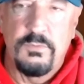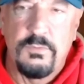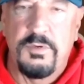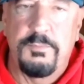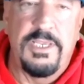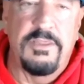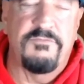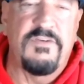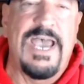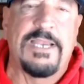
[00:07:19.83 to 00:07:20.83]
would be the
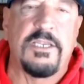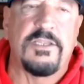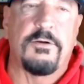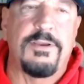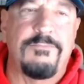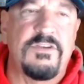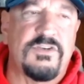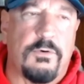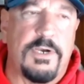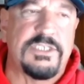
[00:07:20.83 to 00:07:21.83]
fact that their
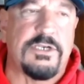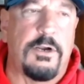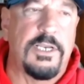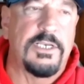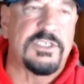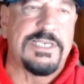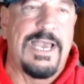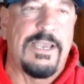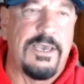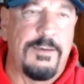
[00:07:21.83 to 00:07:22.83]
inventory is starting to
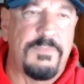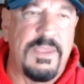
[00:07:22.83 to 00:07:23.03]
stack up.